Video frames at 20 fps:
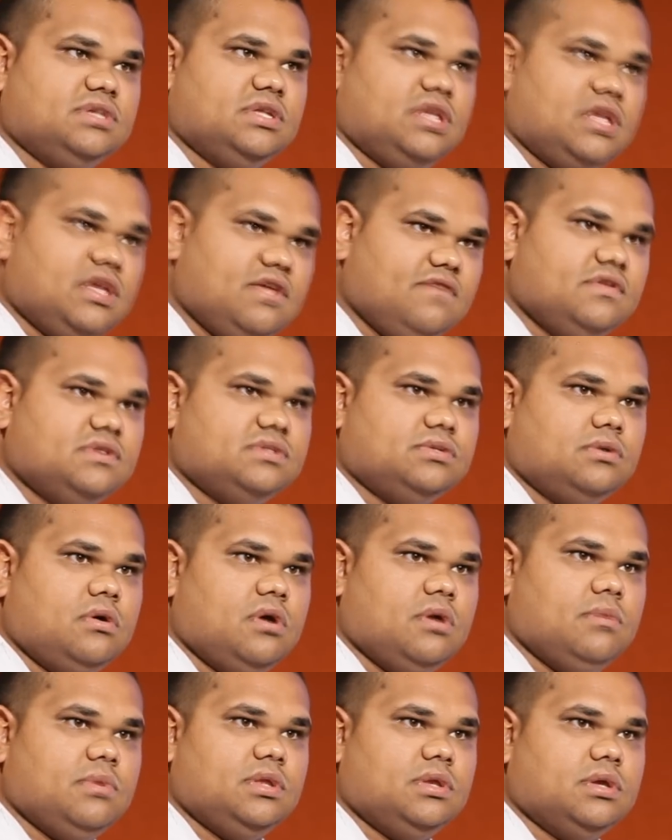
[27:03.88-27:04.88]
and you give your
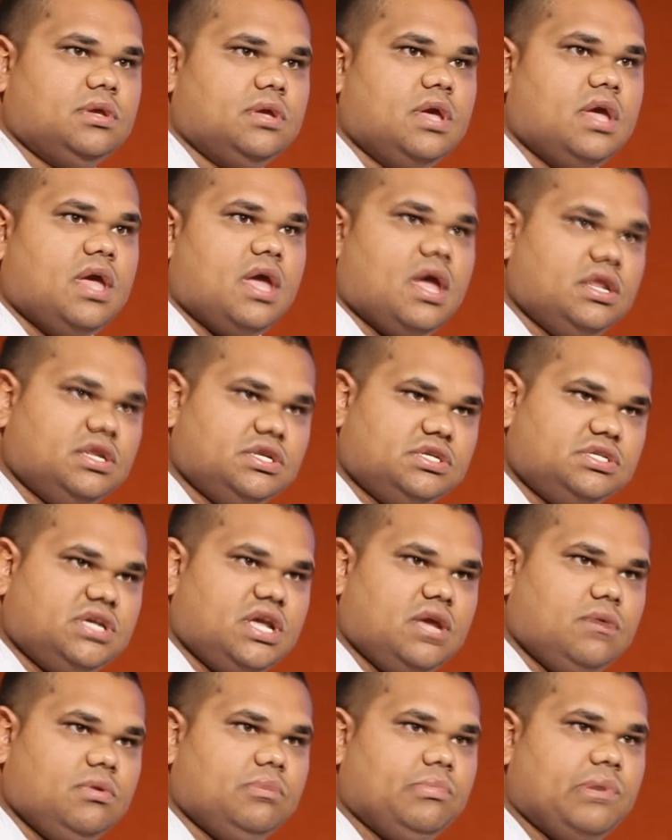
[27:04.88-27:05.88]
time and you and you
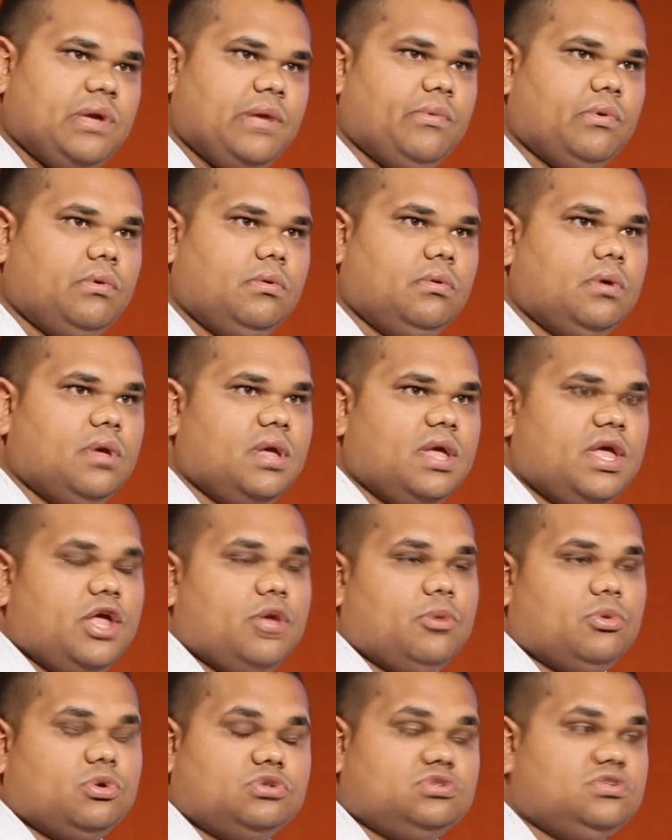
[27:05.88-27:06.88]
share with people?
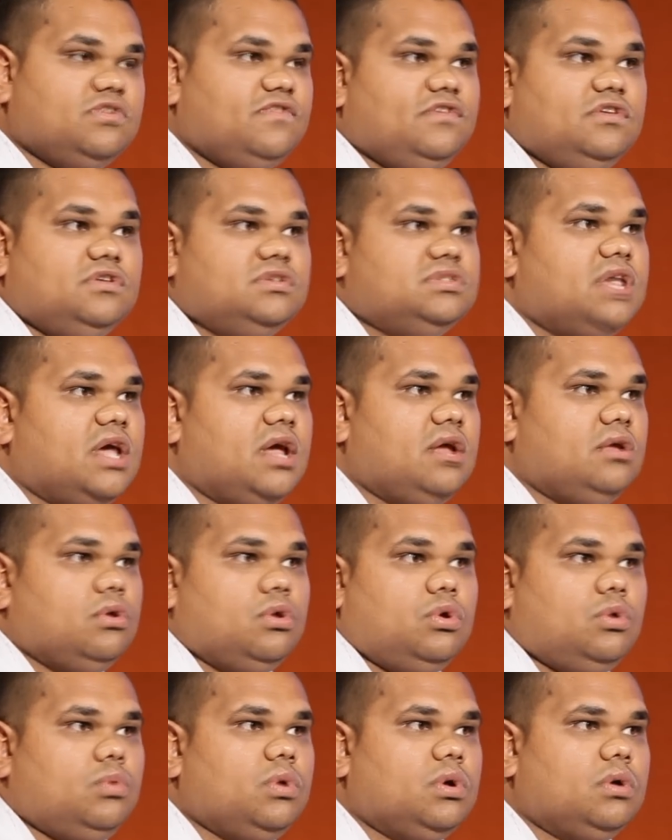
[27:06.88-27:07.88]
Because if you don't,
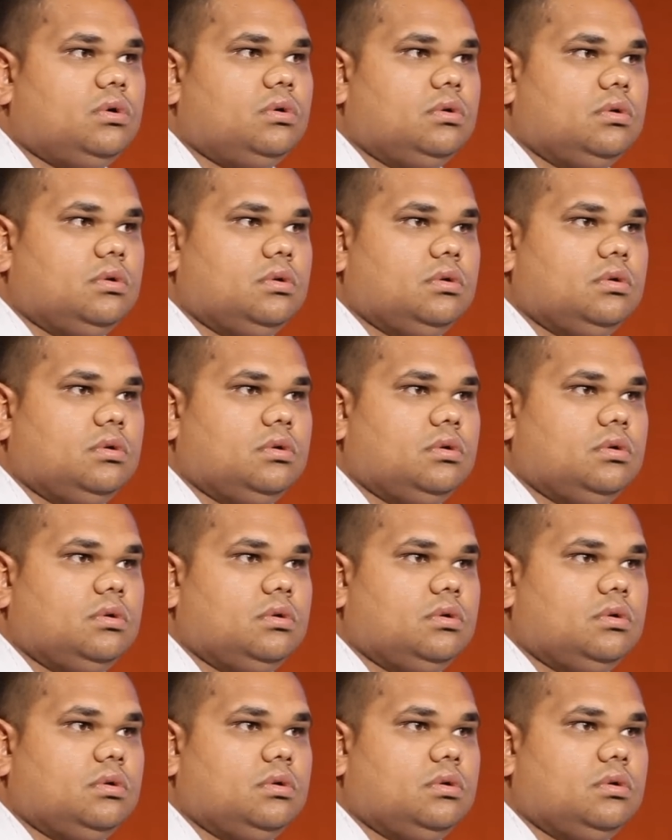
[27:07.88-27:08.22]
who will?